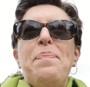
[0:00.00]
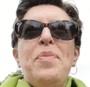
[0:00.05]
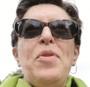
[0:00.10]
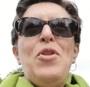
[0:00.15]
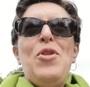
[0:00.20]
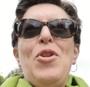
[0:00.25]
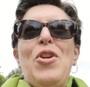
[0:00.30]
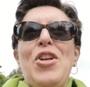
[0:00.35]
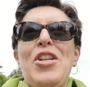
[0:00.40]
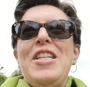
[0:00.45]

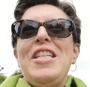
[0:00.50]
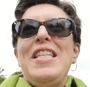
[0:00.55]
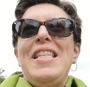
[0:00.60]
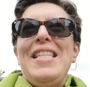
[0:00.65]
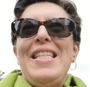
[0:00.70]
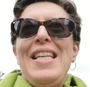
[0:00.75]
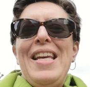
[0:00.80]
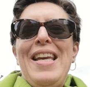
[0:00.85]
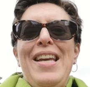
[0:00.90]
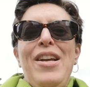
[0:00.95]
you can
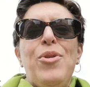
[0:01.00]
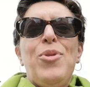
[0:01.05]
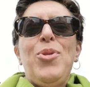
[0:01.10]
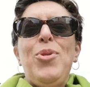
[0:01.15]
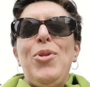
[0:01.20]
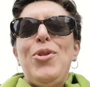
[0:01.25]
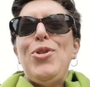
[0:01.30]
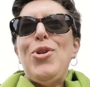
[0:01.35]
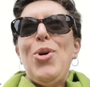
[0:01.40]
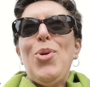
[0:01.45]
see all
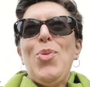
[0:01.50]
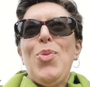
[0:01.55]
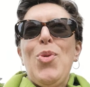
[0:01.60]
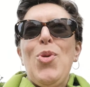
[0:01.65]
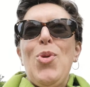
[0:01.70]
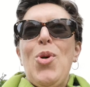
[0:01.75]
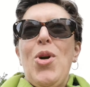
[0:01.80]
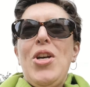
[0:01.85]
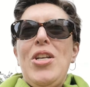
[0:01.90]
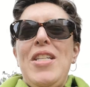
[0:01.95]
the dog
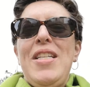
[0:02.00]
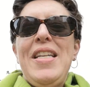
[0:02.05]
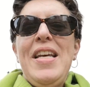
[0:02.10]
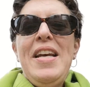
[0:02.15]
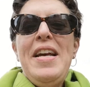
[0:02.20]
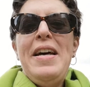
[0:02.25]
walkers